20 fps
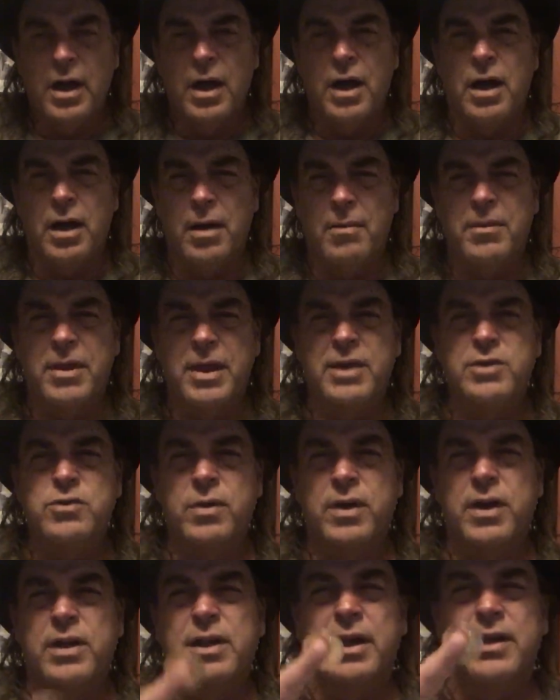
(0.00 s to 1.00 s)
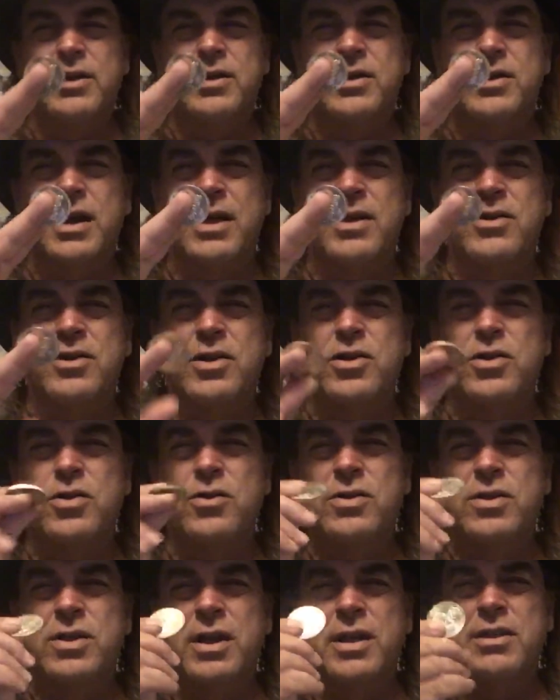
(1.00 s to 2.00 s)
And that's what I'd like to say is the
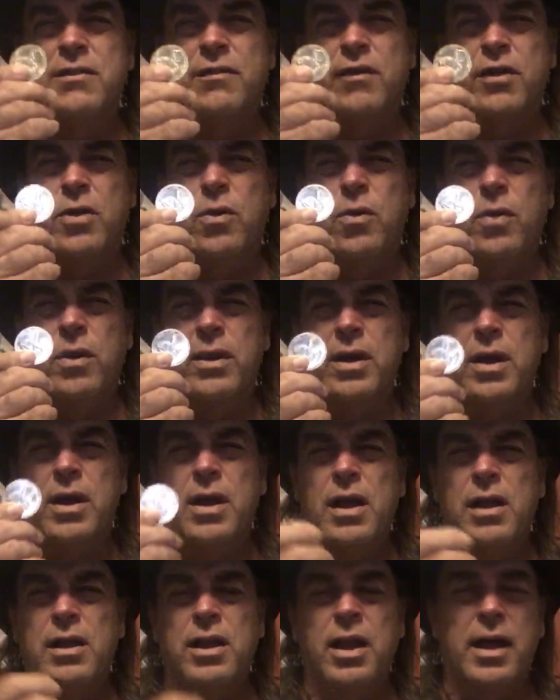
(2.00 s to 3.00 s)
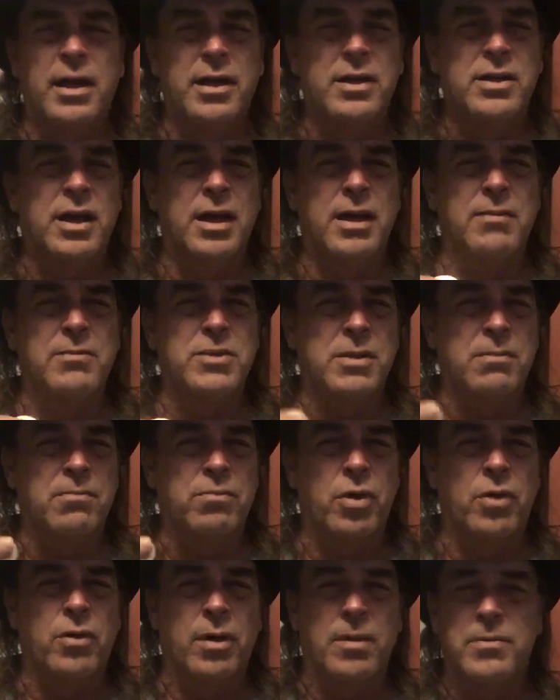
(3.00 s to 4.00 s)
two sides of a coin. A lot of times in
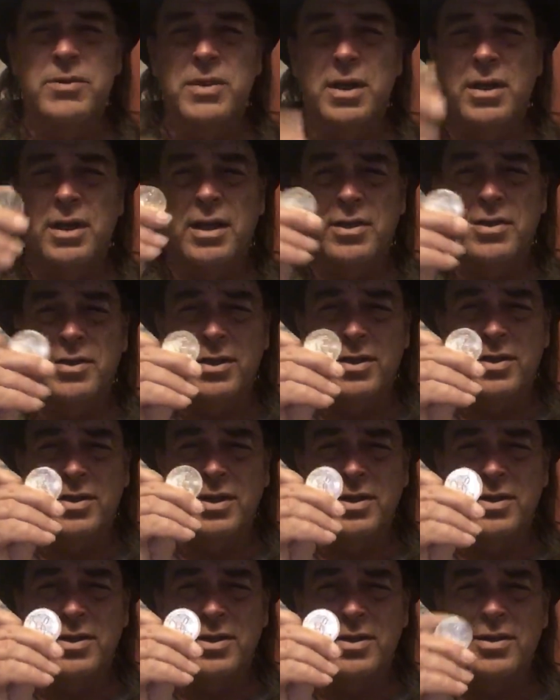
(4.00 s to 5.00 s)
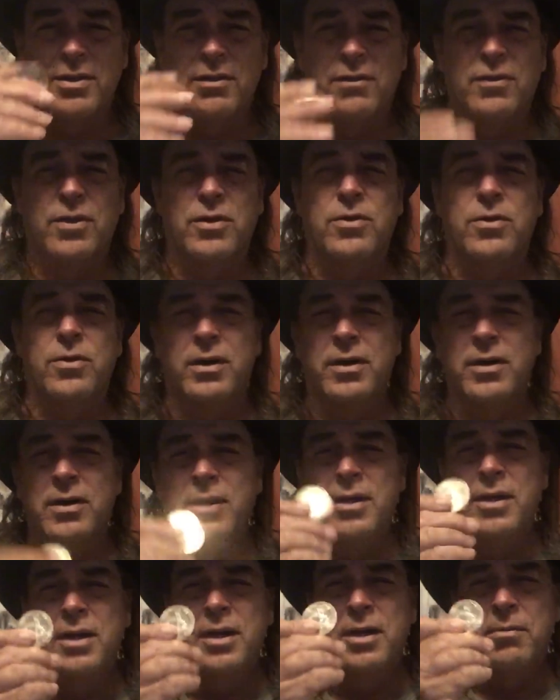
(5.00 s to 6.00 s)
programs, and yes, this is a silver coin,
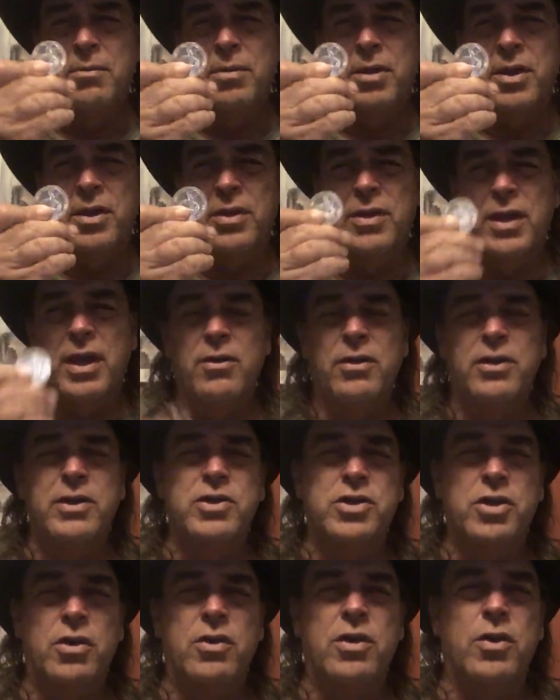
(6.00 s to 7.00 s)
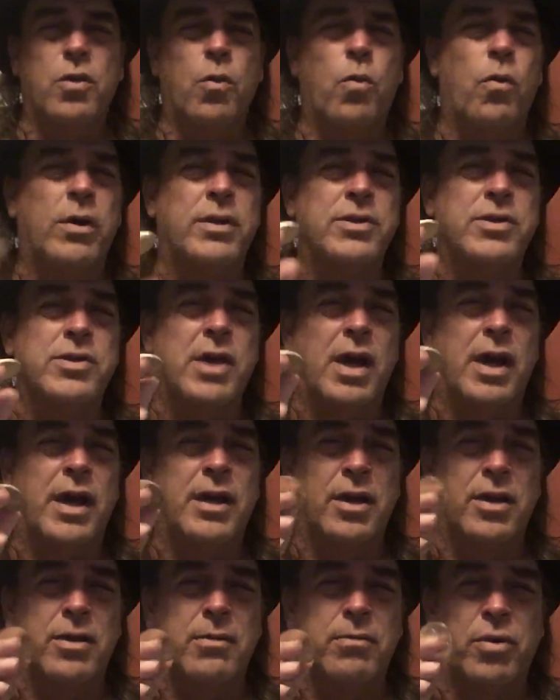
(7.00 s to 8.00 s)
but they only show you the one
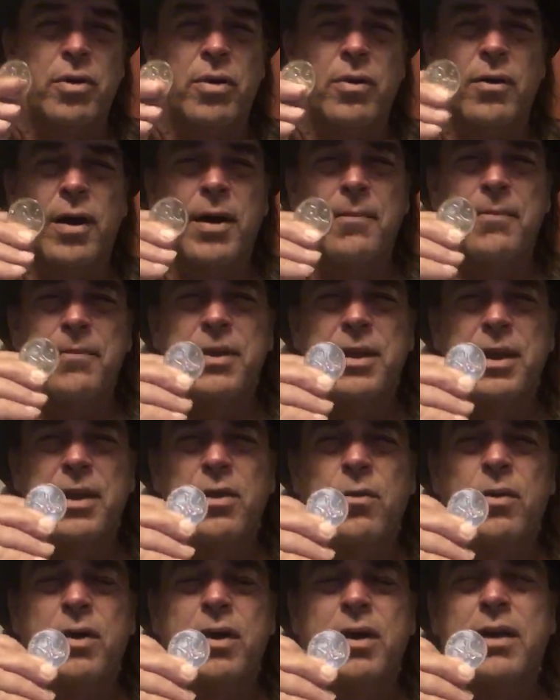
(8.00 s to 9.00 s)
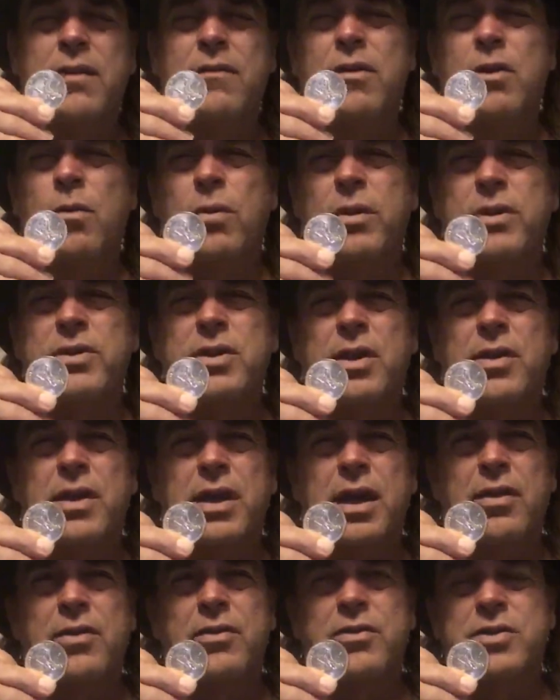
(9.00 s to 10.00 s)
side on the program. They don't want to give you what's on
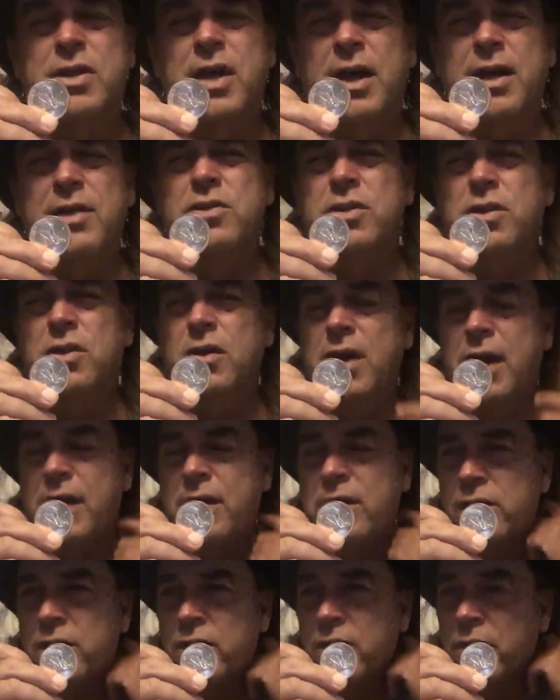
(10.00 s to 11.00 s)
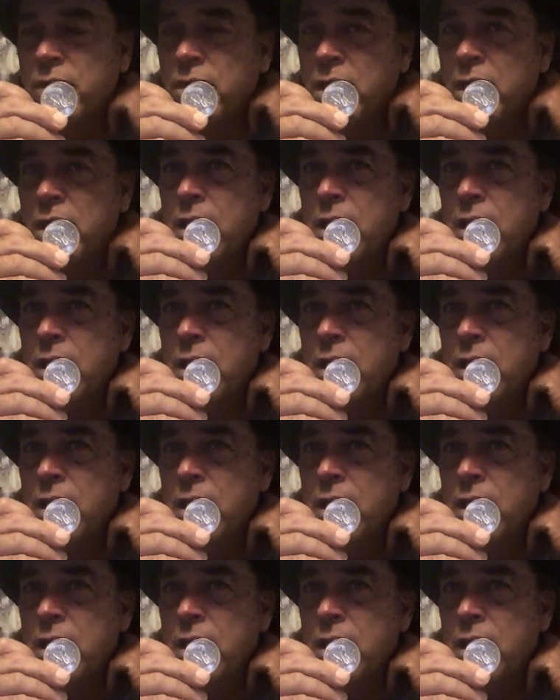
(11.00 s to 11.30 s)
the other side, so you kind of learn